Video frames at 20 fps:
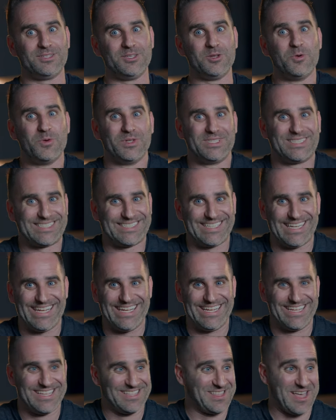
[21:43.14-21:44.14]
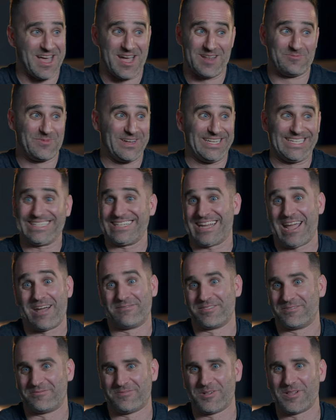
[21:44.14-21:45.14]
you would see that we didn't
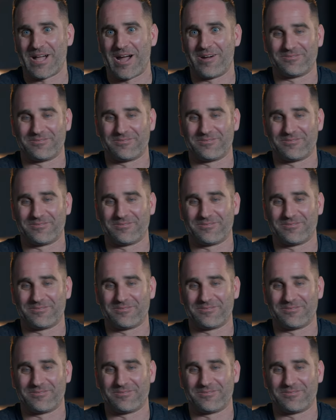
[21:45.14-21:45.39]
have the full